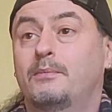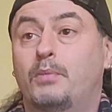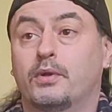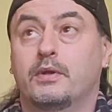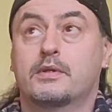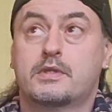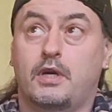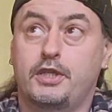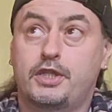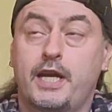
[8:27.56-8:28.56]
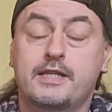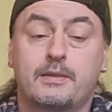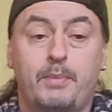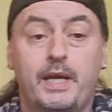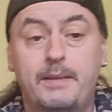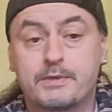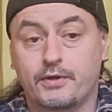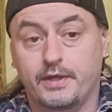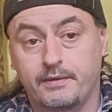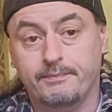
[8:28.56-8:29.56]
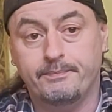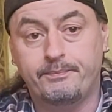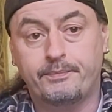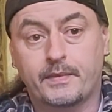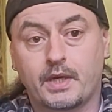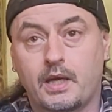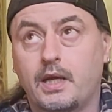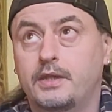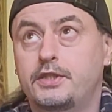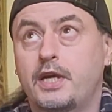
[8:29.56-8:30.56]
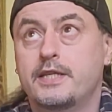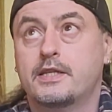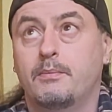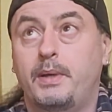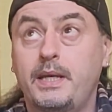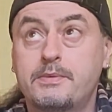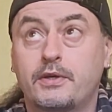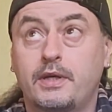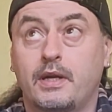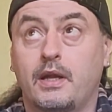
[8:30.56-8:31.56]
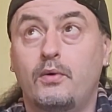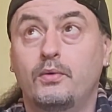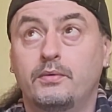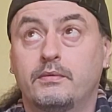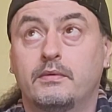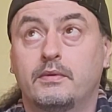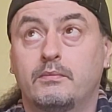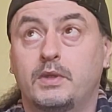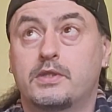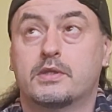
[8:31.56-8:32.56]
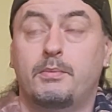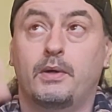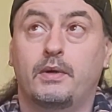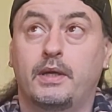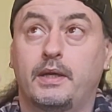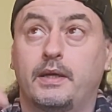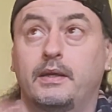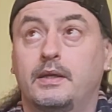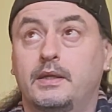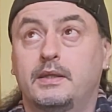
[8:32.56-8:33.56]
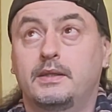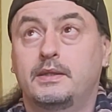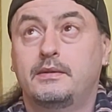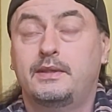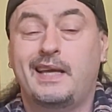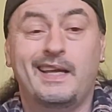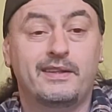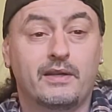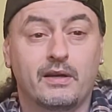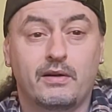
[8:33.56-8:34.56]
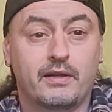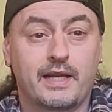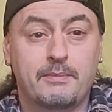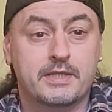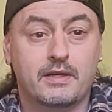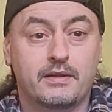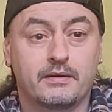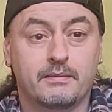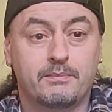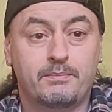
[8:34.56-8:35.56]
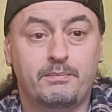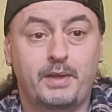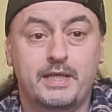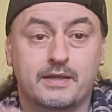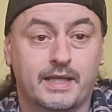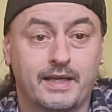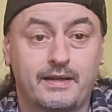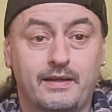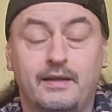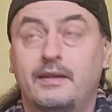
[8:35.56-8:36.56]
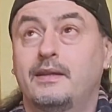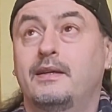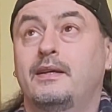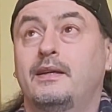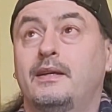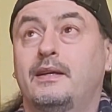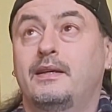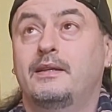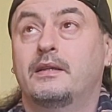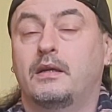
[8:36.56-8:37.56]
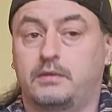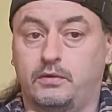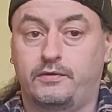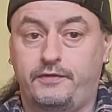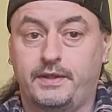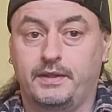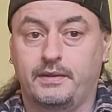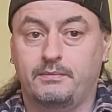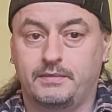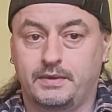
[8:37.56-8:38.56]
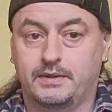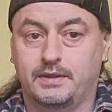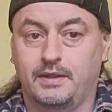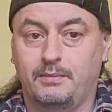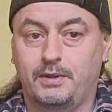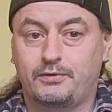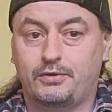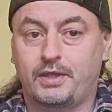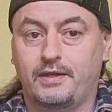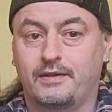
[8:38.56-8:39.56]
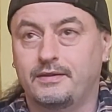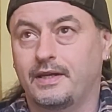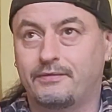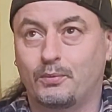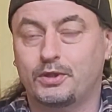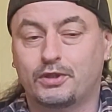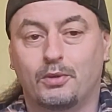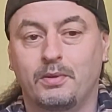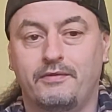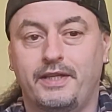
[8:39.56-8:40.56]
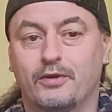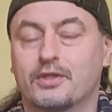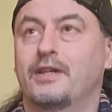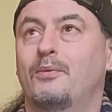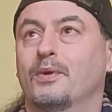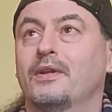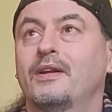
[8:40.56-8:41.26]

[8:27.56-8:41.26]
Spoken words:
But so I changed the peep sight, and changing the peep sight alone, which is about a $10 on Amazon piece of kit, although fitting it is a little bit trickier. You have to watch a couple of videos on that one.